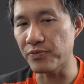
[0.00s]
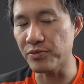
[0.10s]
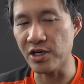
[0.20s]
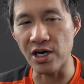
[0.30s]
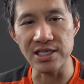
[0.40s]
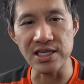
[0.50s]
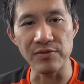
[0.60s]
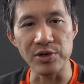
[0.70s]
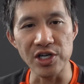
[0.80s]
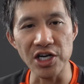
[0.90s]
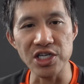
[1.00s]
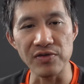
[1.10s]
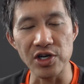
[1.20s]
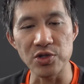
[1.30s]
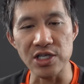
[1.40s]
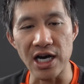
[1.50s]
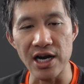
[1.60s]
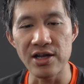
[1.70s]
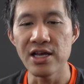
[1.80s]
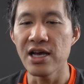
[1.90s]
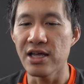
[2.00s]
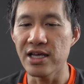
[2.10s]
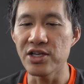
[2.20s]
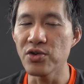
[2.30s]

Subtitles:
cost of production of goods is higher, then